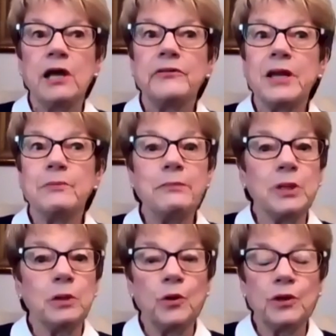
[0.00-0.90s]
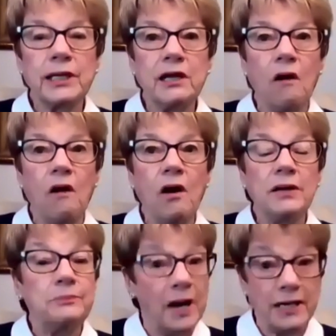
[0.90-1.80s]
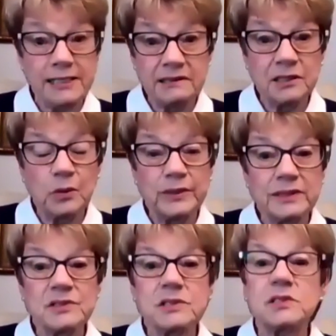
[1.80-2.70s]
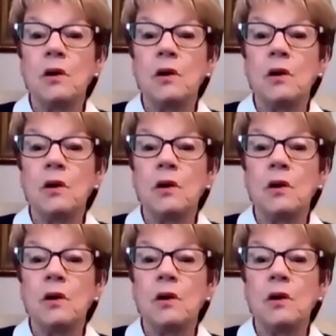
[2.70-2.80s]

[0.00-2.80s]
they might be working on binding the quilts.